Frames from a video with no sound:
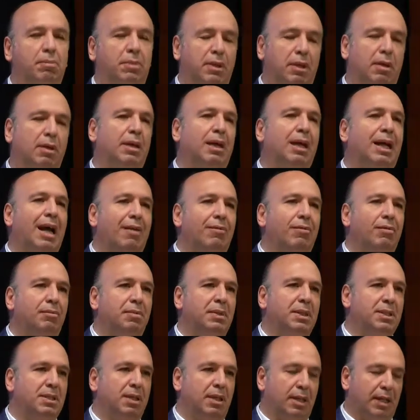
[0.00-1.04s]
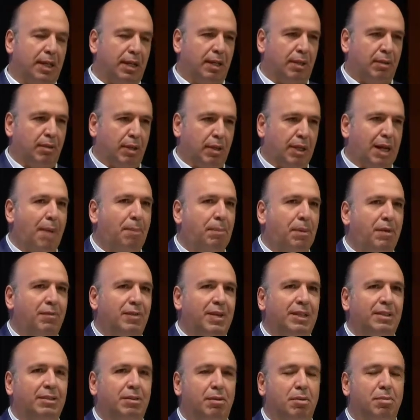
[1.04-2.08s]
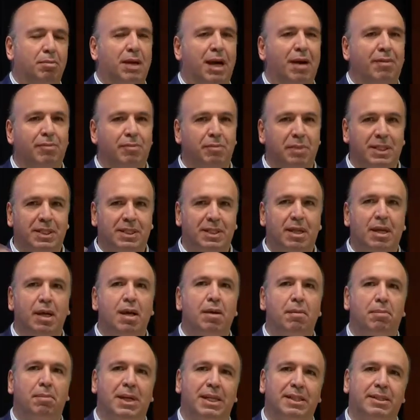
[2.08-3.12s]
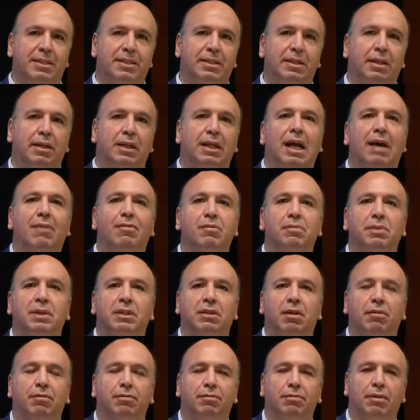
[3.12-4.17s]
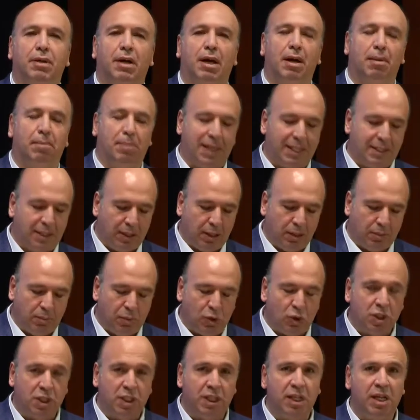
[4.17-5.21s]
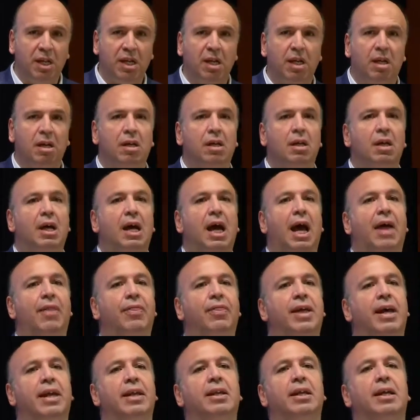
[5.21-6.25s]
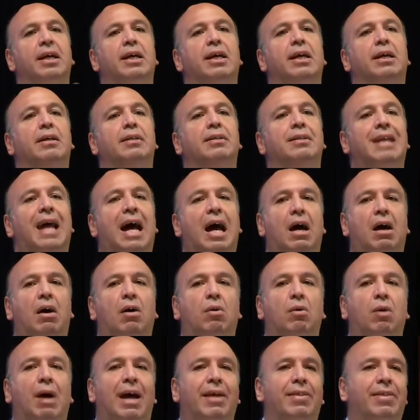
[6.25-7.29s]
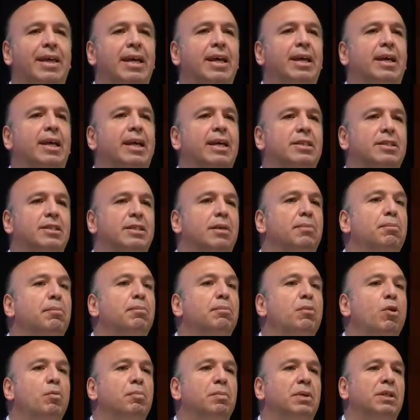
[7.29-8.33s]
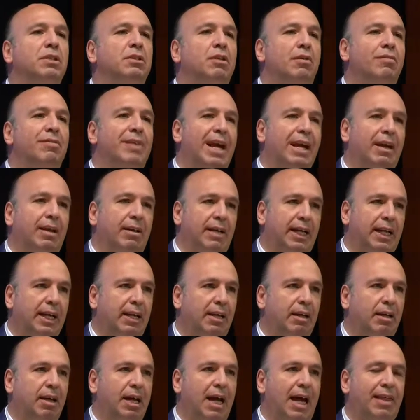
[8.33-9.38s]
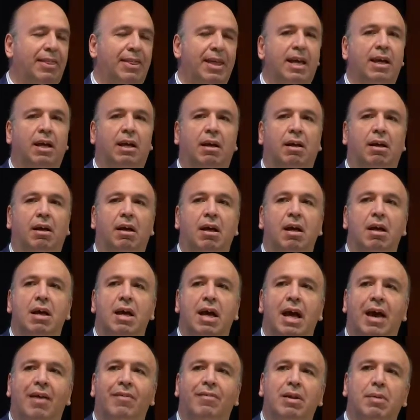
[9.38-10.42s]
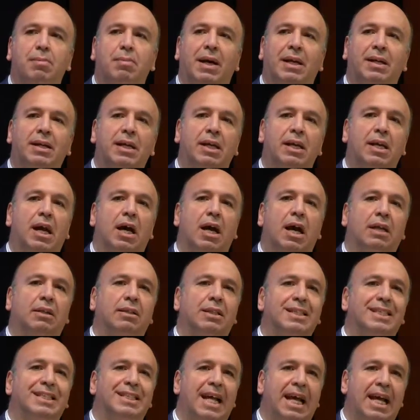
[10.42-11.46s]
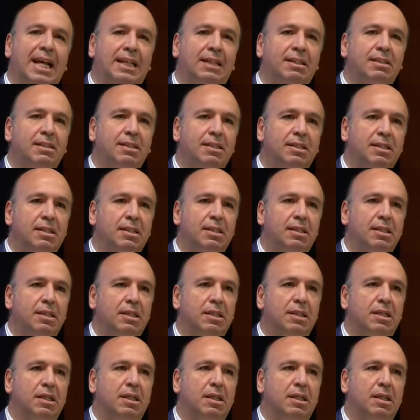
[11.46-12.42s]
the government, a couple of interim governments, plus the government of President Morsi. And then now, I think, is the moment of reckoning. I think everybody understands,